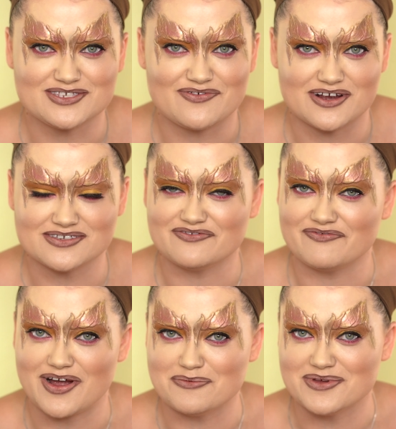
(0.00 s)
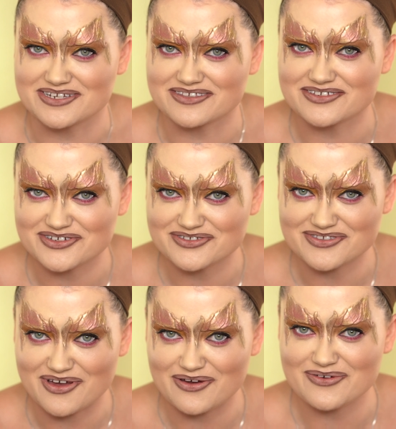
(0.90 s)
as far as environmental issues
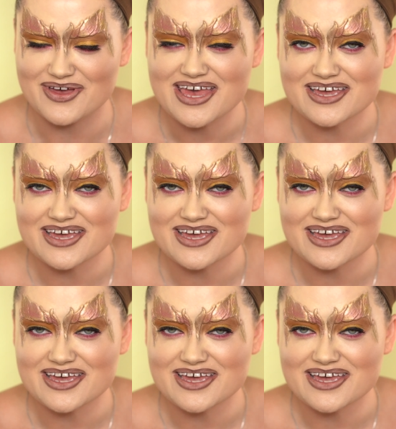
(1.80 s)
go,